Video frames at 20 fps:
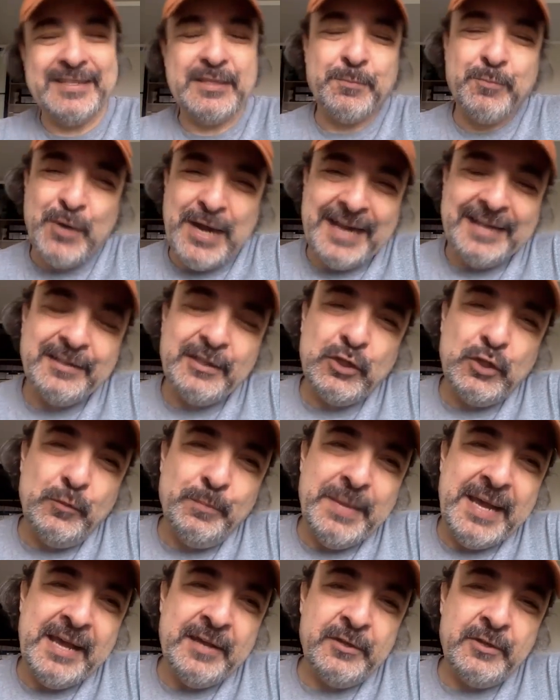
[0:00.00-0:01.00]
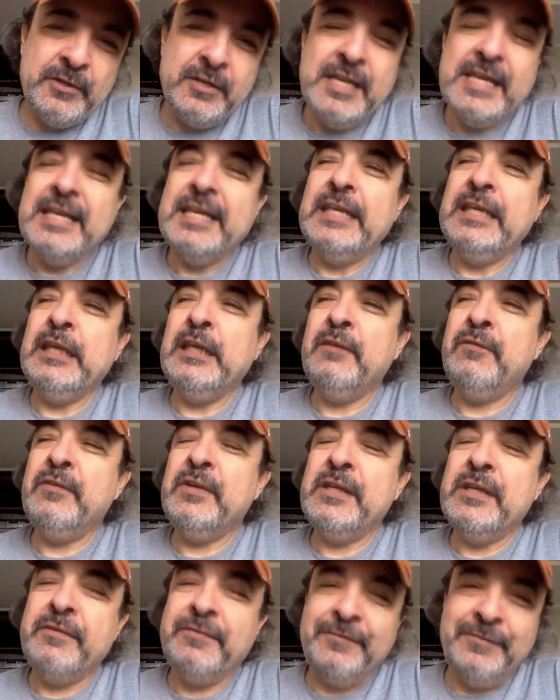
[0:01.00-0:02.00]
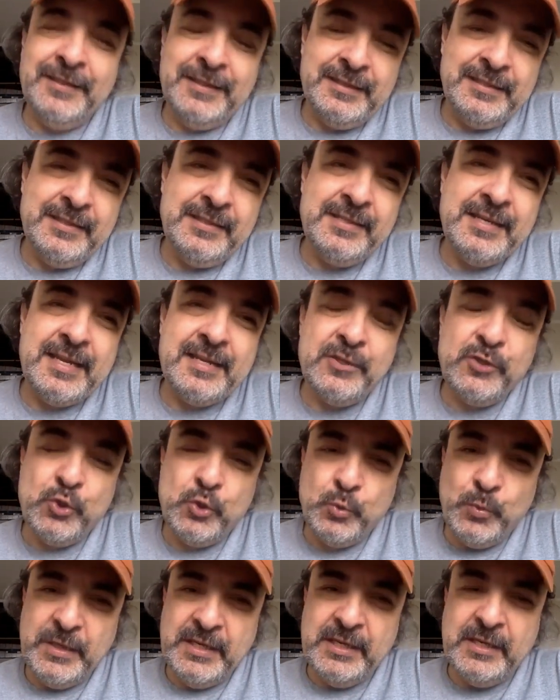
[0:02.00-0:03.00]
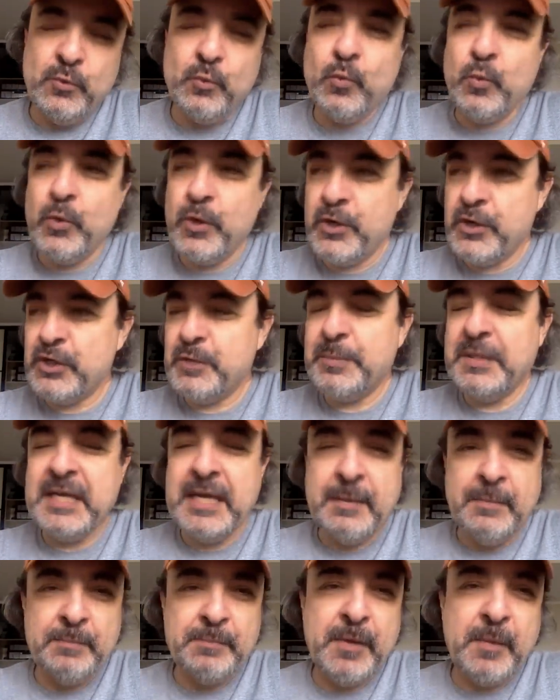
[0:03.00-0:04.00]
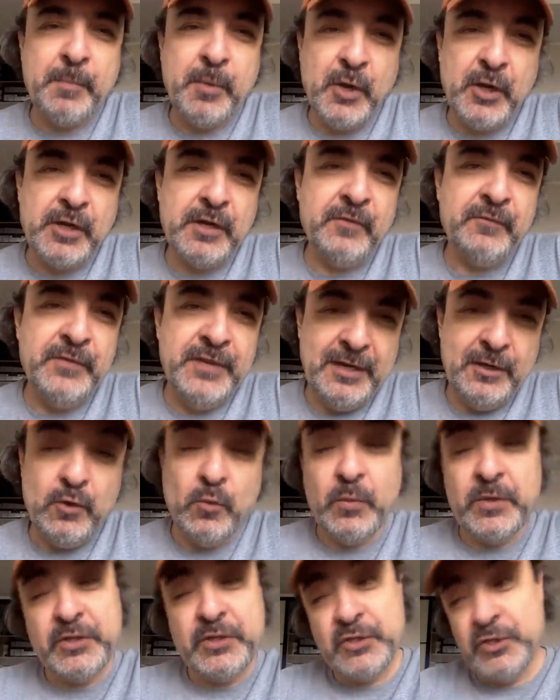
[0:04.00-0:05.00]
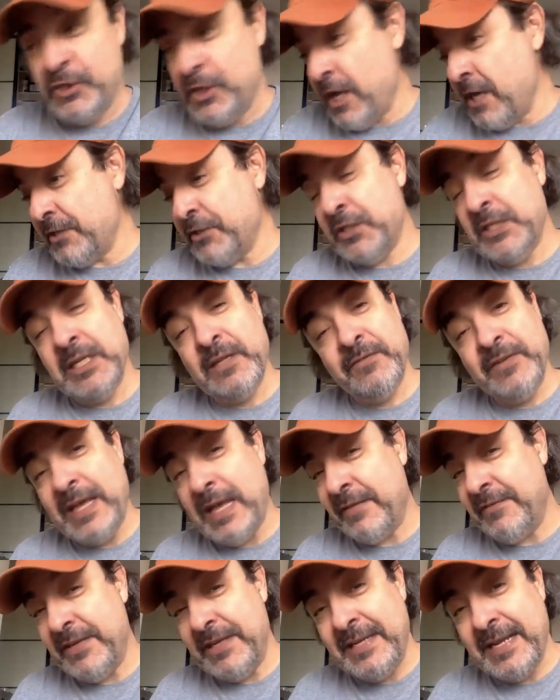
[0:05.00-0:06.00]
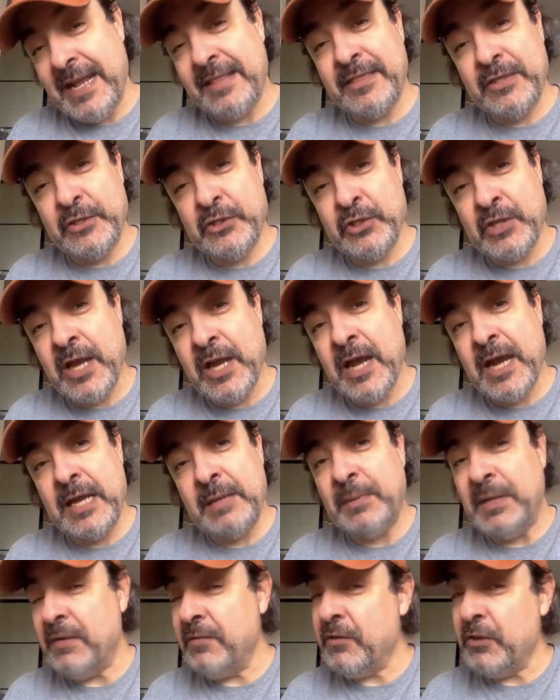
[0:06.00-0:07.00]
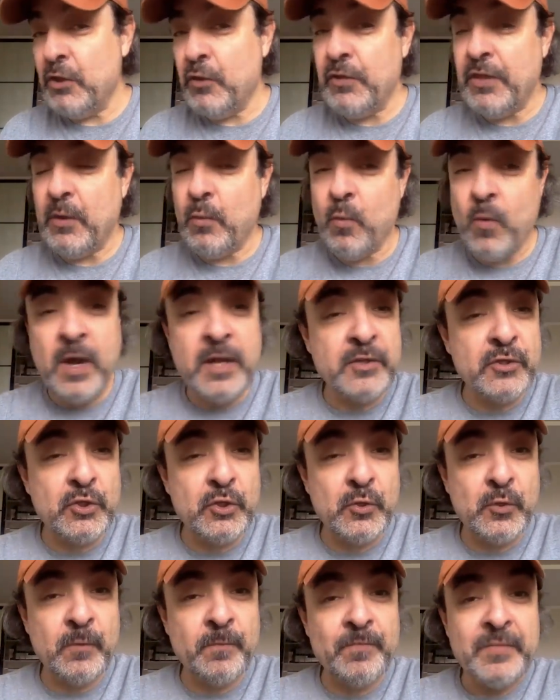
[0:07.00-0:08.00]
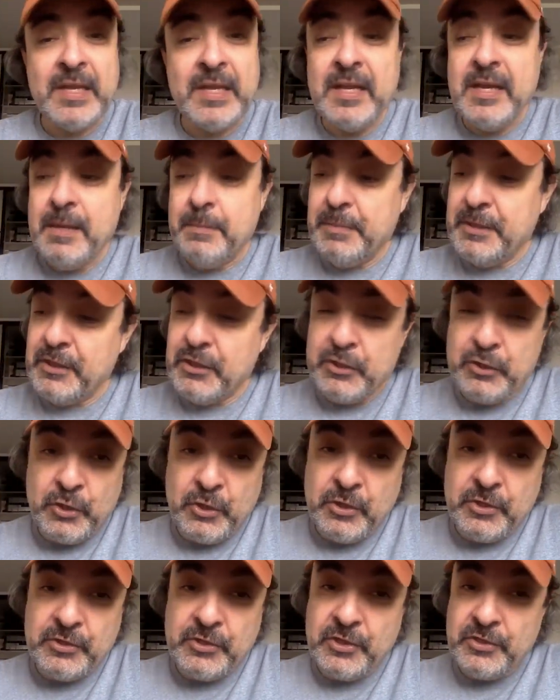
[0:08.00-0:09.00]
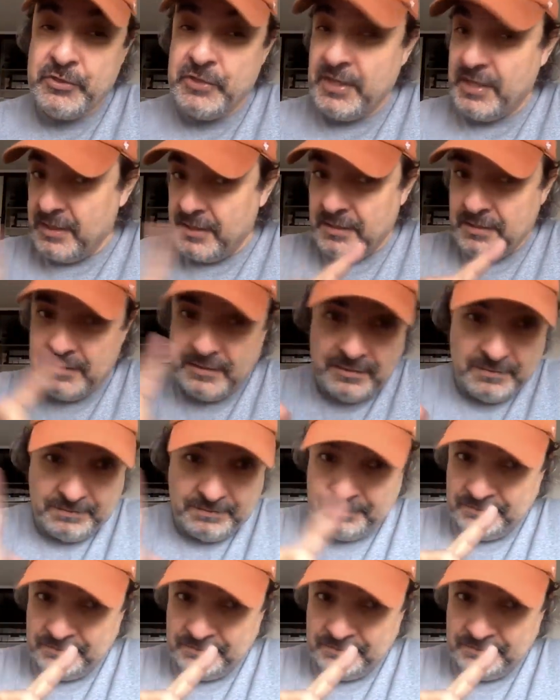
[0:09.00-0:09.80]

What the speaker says: as a practical matter, even if Finland and Sweden were to become a part of NATO, which is not self-evident at this time, even though they want to, but the Turks are saying,